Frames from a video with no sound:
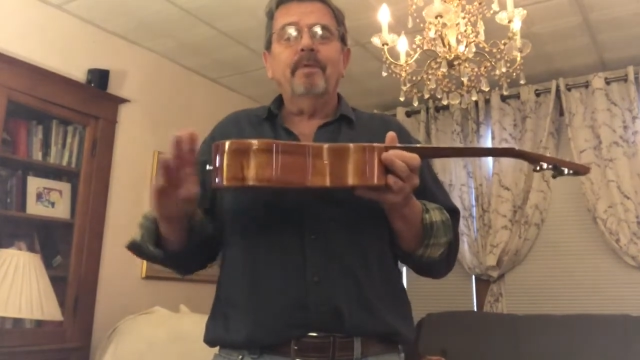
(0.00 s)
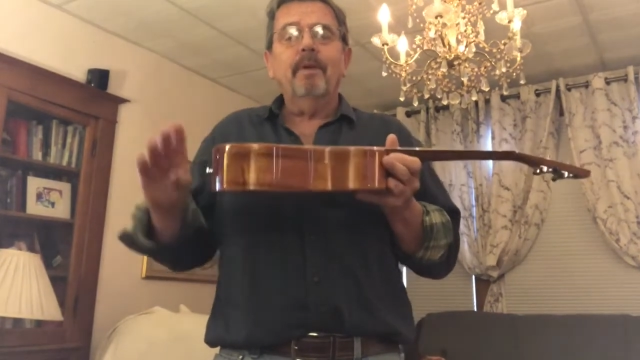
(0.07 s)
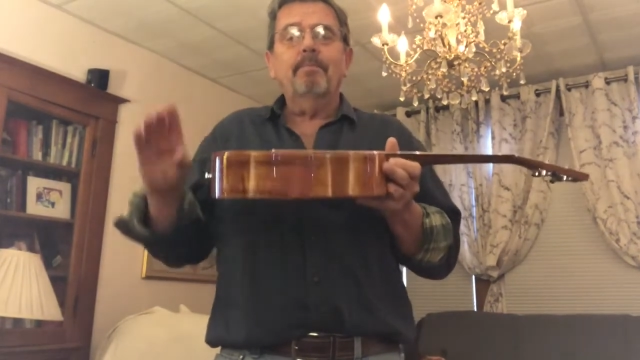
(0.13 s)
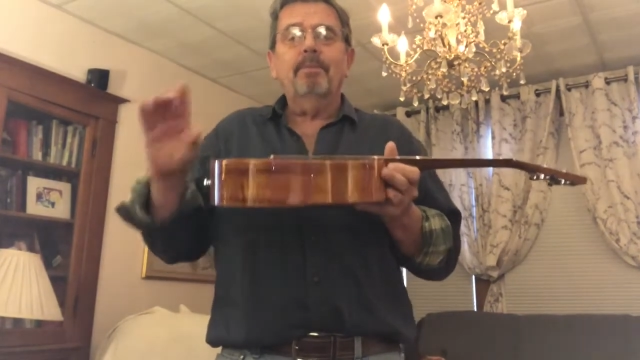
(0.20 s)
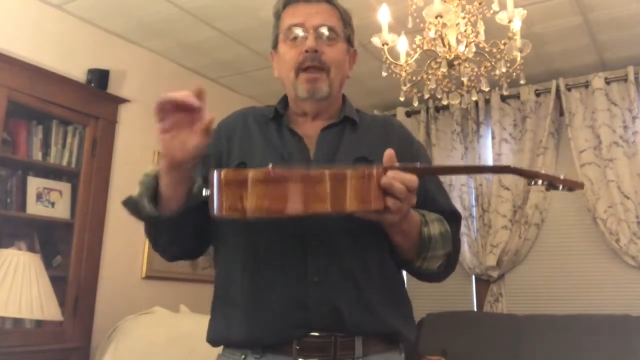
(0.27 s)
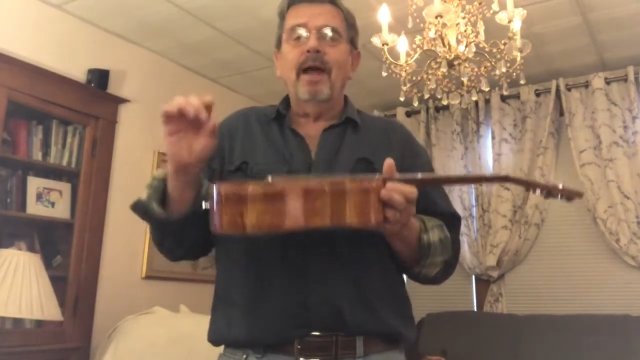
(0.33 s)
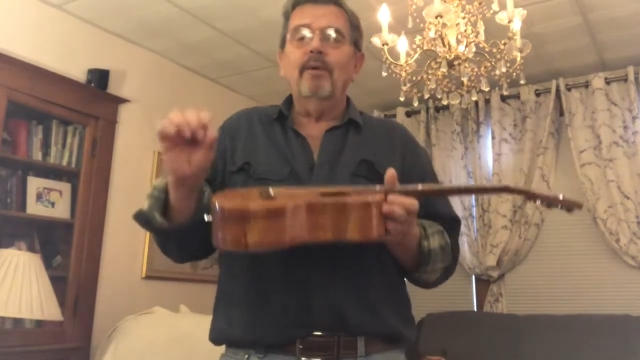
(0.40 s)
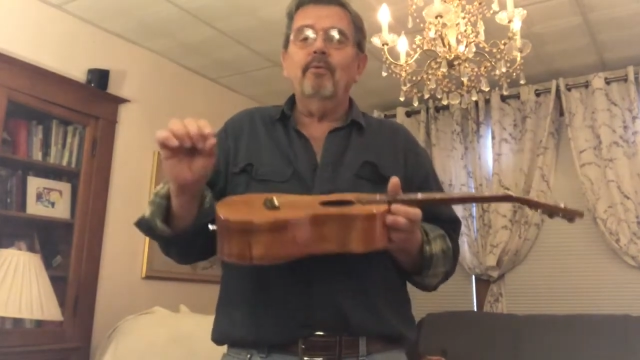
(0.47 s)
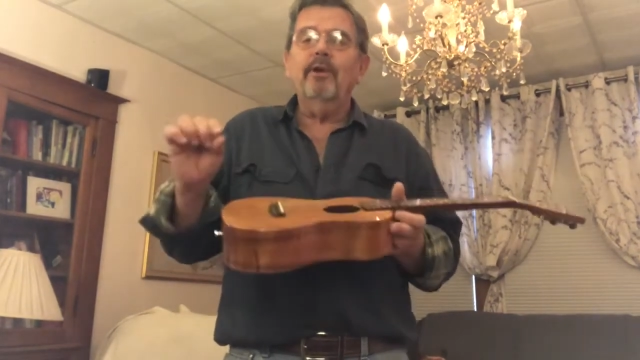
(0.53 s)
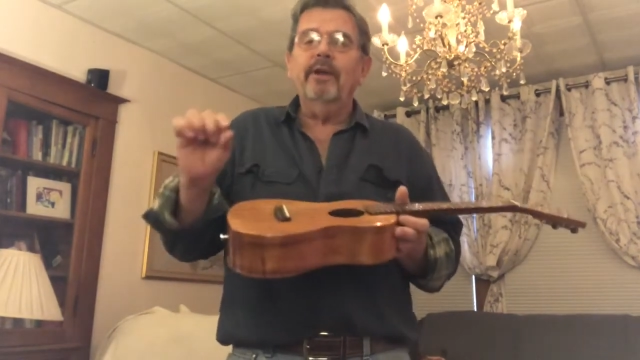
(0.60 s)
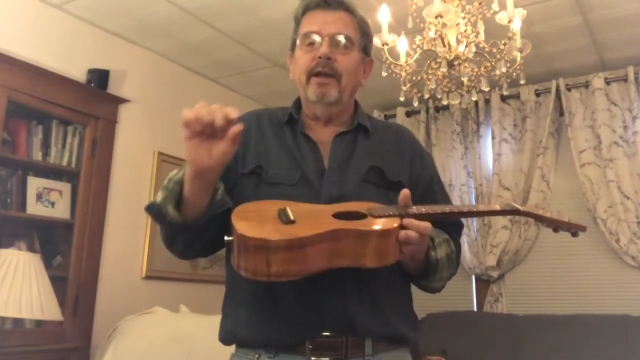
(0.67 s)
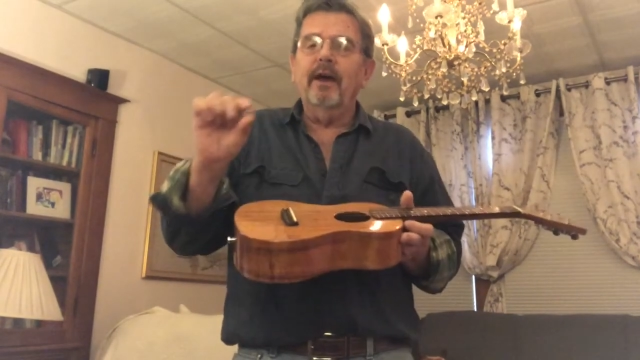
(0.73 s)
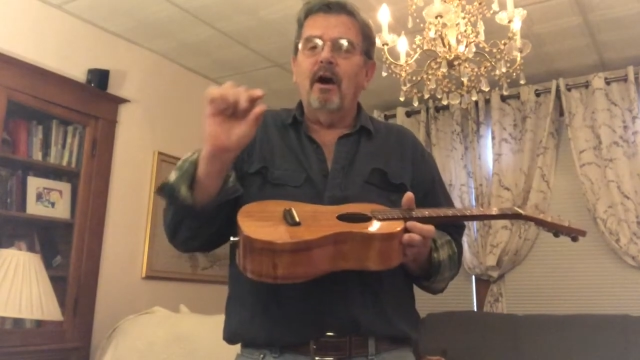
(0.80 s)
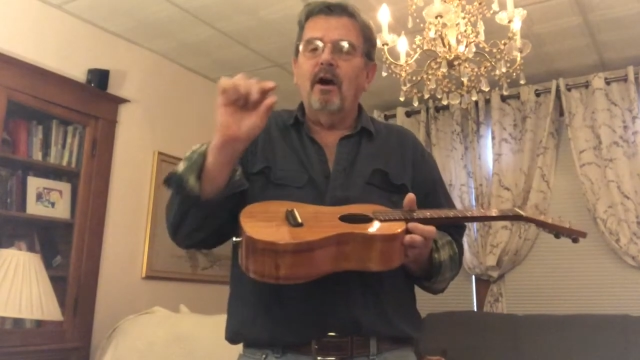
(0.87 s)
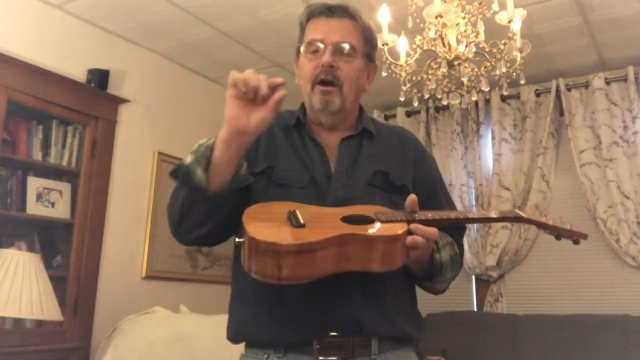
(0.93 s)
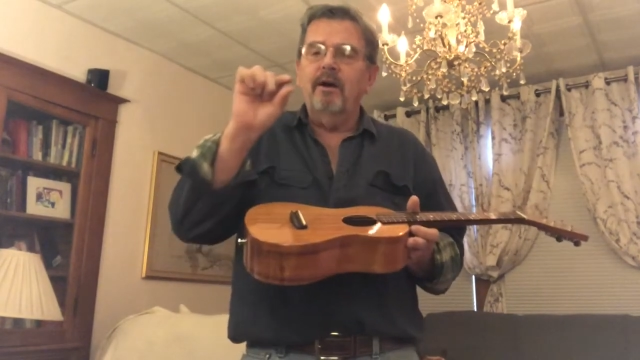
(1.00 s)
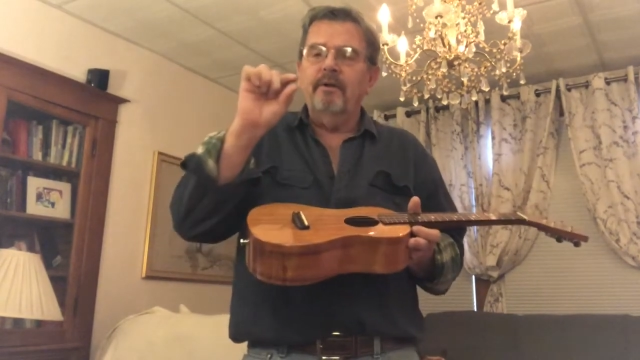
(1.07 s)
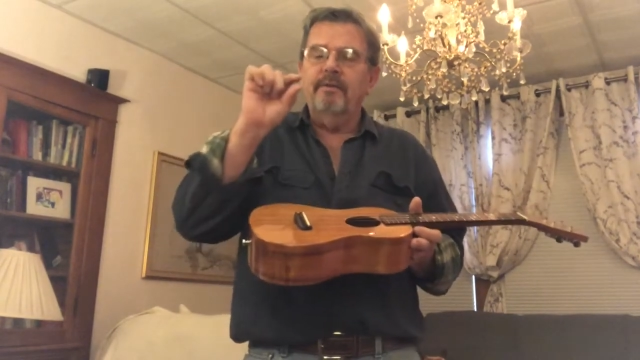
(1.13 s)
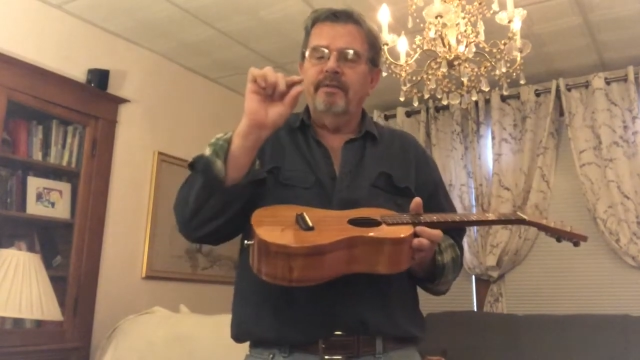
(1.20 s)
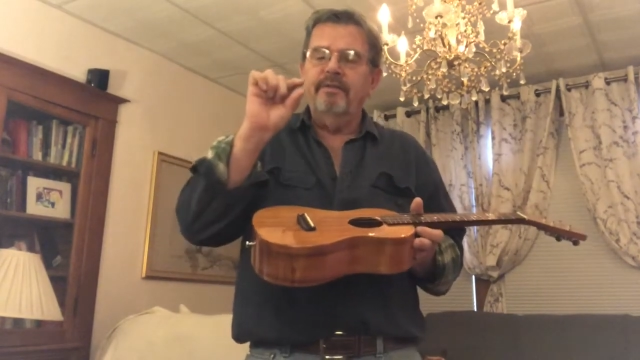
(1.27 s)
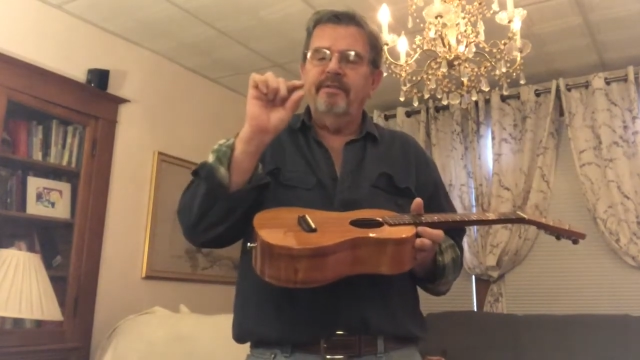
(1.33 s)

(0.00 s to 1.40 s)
Plywood are